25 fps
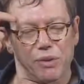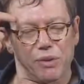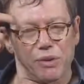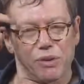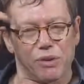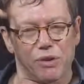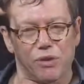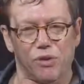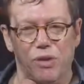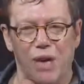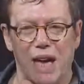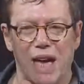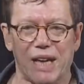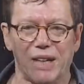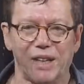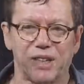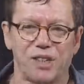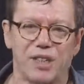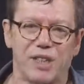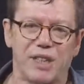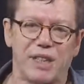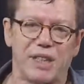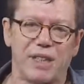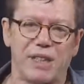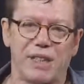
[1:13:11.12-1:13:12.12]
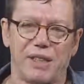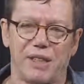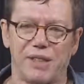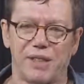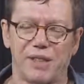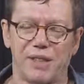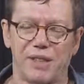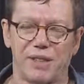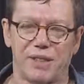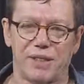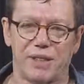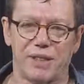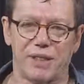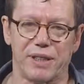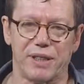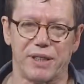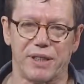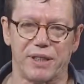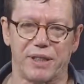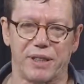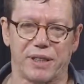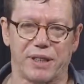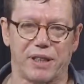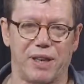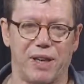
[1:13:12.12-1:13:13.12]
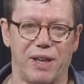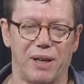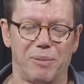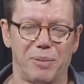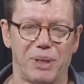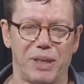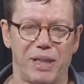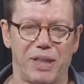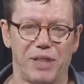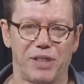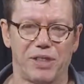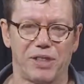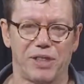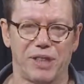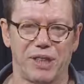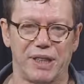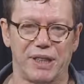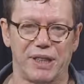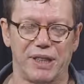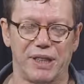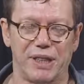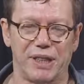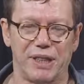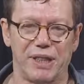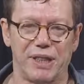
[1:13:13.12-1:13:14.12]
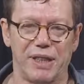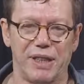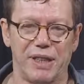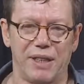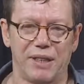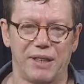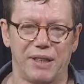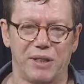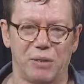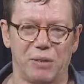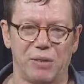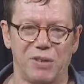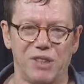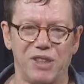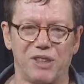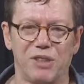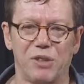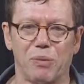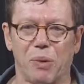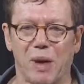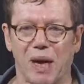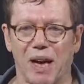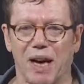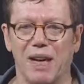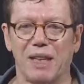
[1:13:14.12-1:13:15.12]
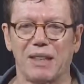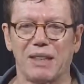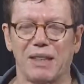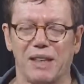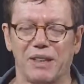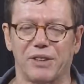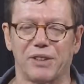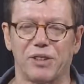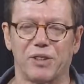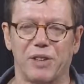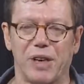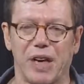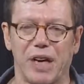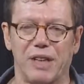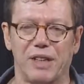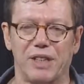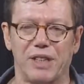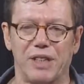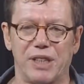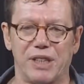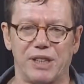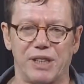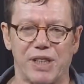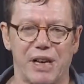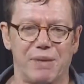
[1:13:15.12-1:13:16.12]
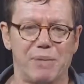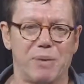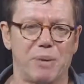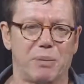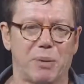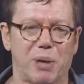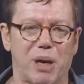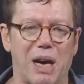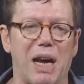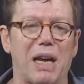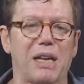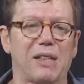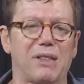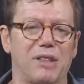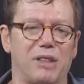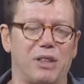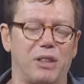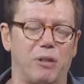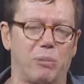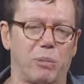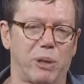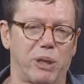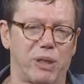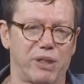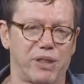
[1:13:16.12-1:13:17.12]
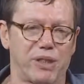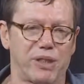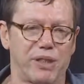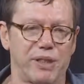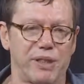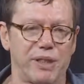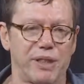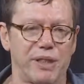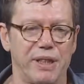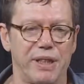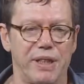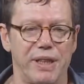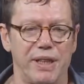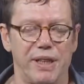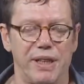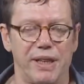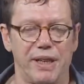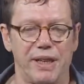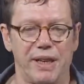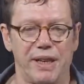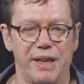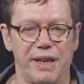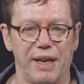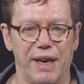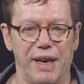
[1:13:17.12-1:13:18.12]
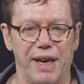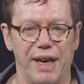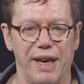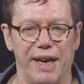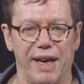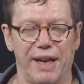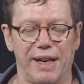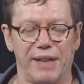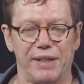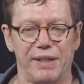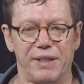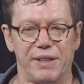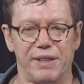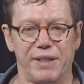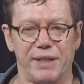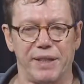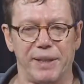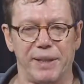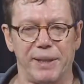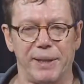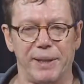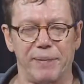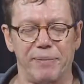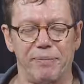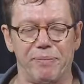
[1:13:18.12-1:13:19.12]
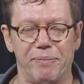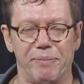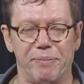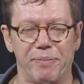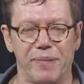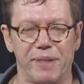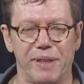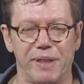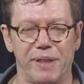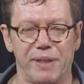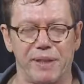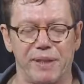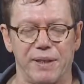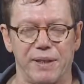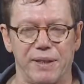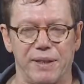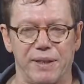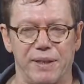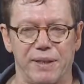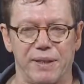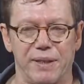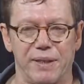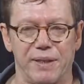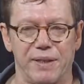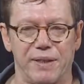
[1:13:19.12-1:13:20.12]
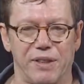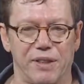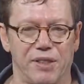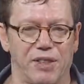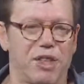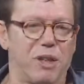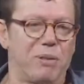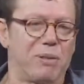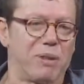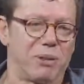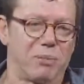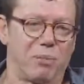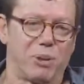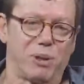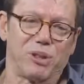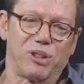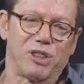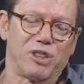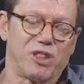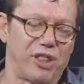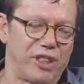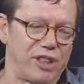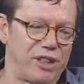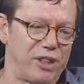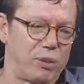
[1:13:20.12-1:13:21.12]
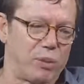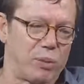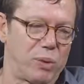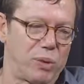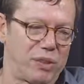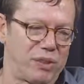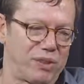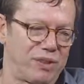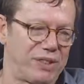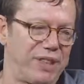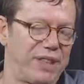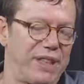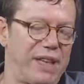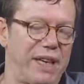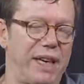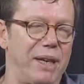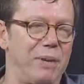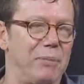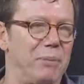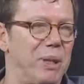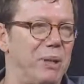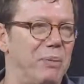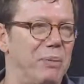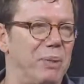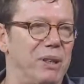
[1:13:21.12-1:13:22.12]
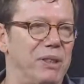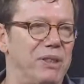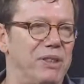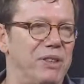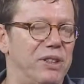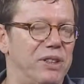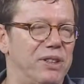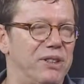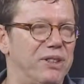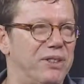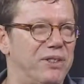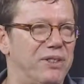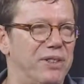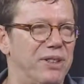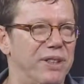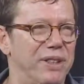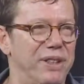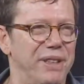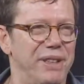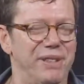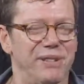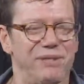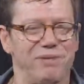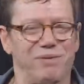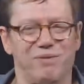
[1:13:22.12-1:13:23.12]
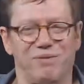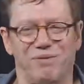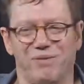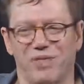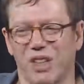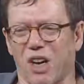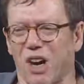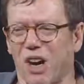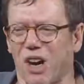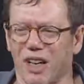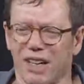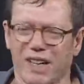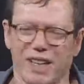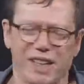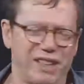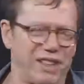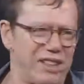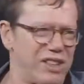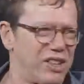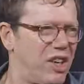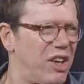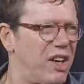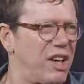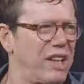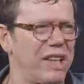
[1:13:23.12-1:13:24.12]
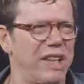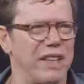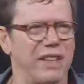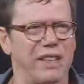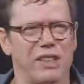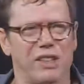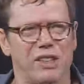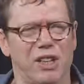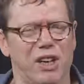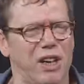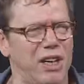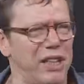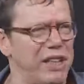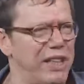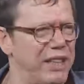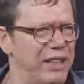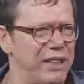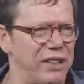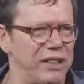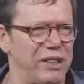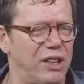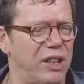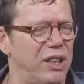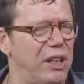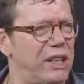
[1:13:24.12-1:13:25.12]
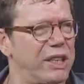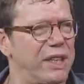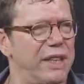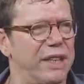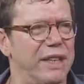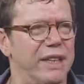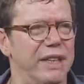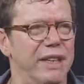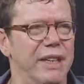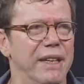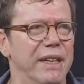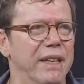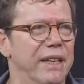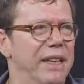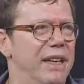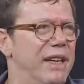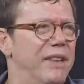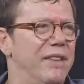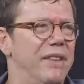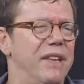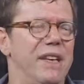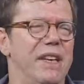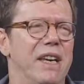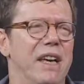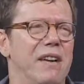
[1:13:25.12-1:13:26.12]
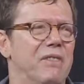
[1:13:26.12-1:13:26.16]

strategy is a combination. The reason why I like strategy is I'm a practical person. And there's so much bullshit in the world today. People just talking and talking and talking and talking, and they